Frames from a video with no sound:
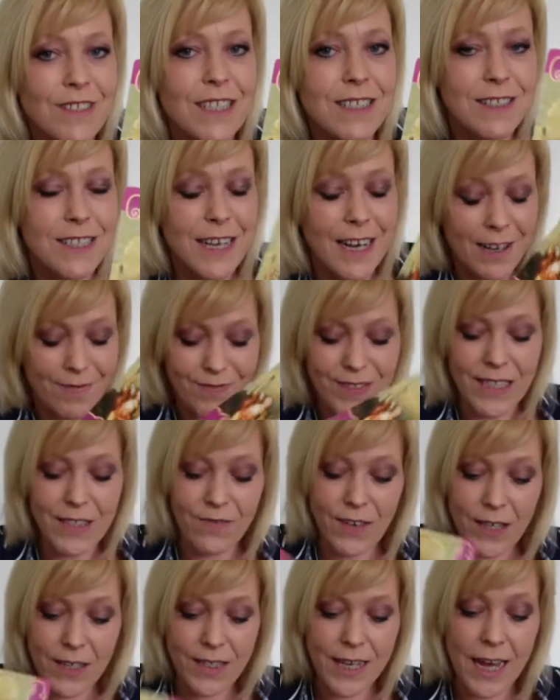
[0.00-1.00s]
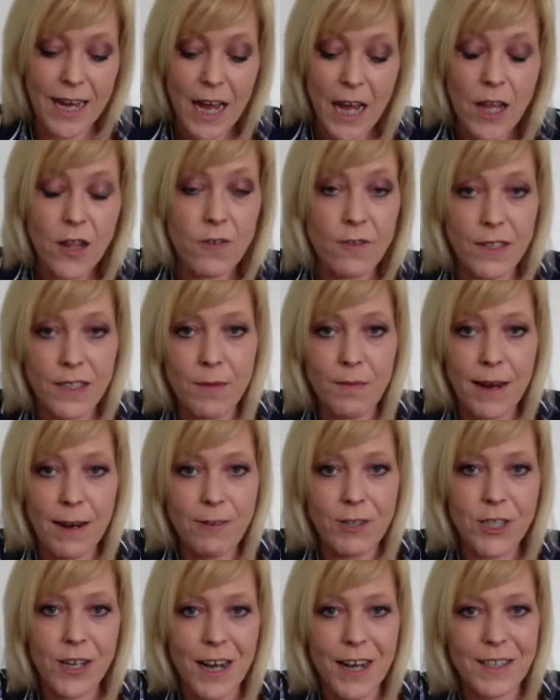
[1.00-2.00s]
Yeah, this feels like there is a
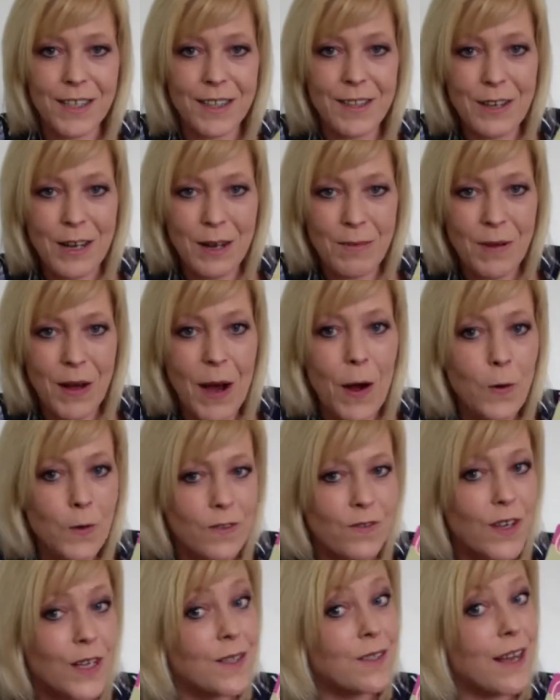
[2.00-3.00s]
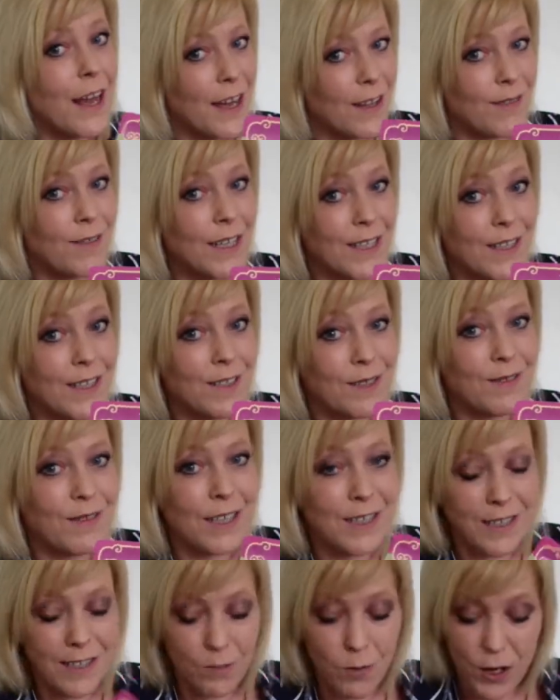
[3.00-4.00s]
marriage card in there, but it always feels like this is
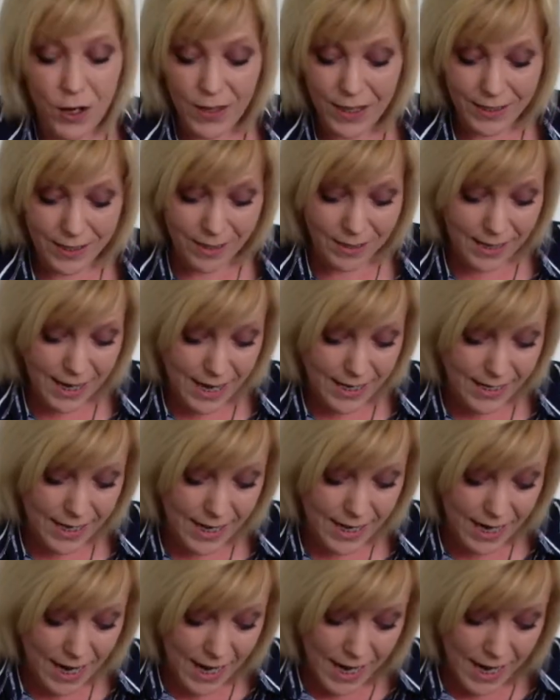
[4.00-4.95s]
this is where this is heading.